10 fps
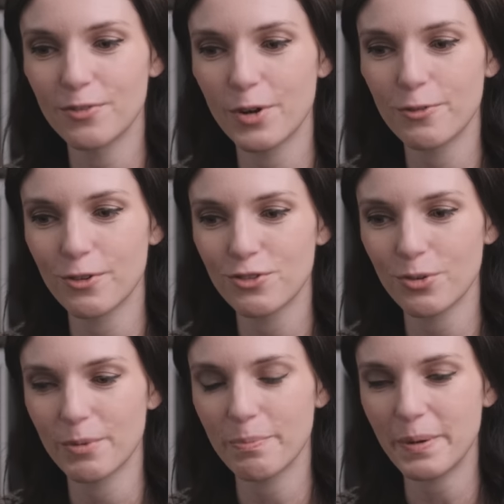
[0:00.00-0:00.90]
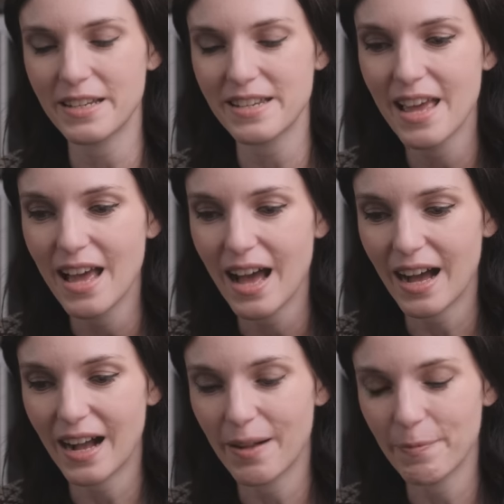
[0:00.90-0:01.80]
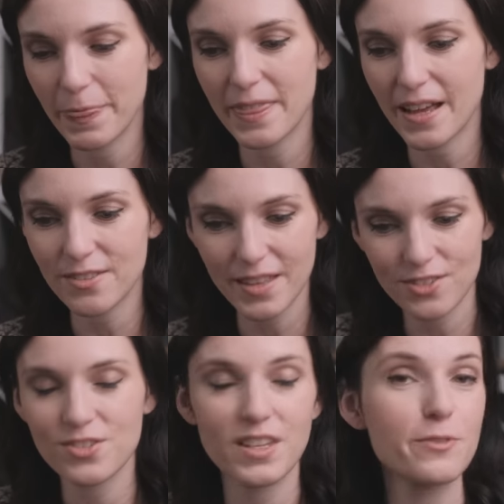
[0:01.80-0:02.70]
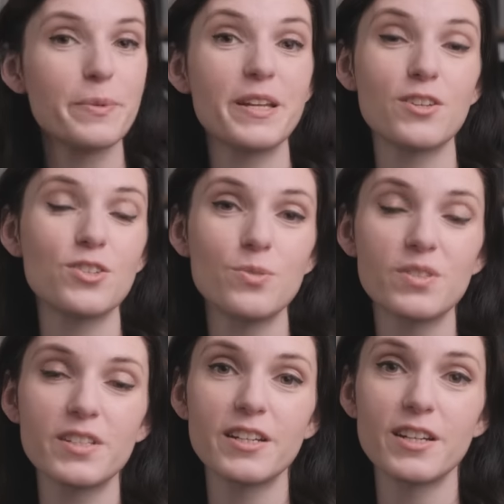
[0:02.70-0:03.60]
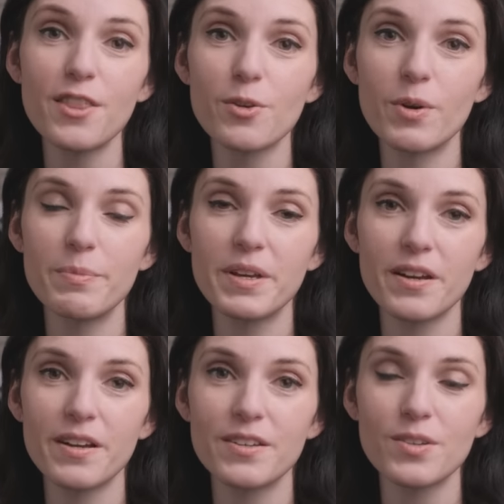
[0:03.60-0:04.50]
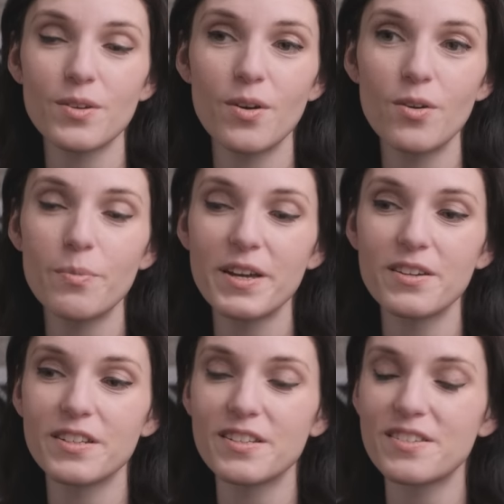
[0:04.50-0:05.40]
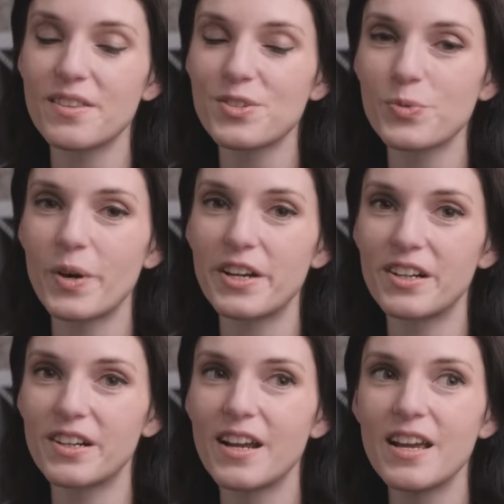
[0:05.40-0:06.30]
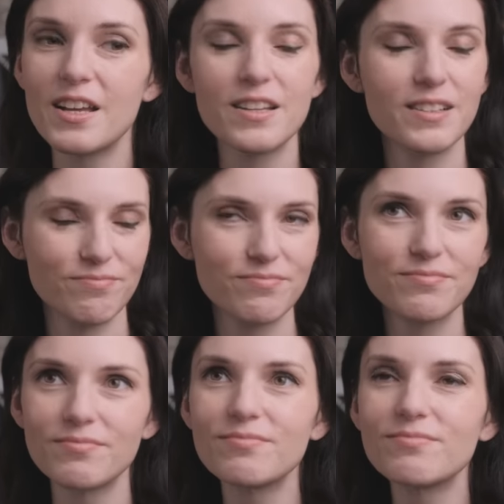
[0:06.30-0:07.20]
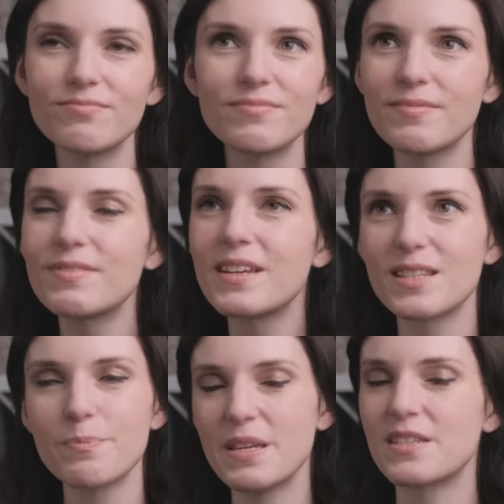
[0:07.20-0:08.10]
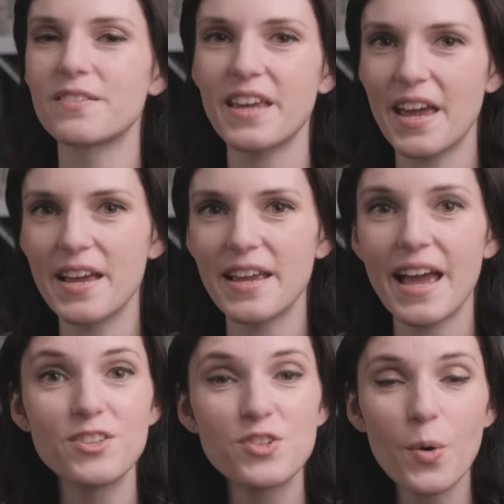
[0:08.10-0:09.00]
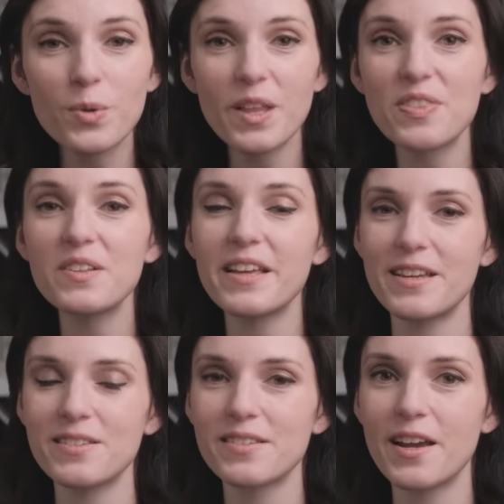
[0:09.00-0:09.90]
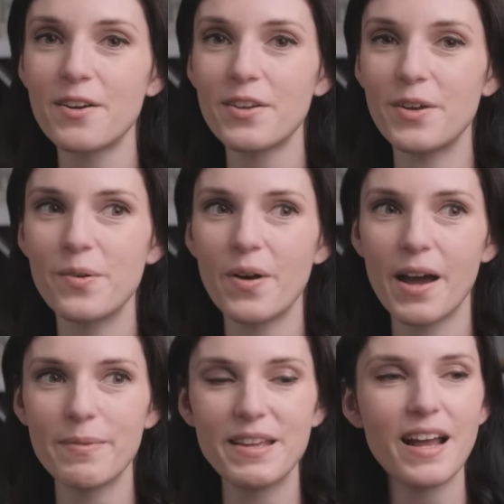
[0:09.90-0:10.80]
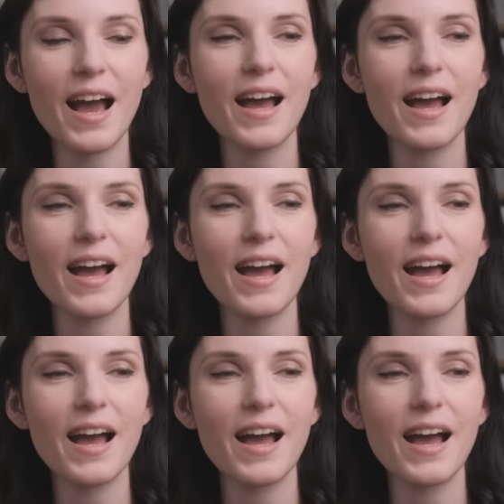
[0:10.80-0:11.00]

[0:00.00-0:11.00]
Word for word: of woe for sure but um, that that just gives me an excuse to knit another one because oh my goodness this sweater is a piece of cake and don't let the lace scare you i mean uh,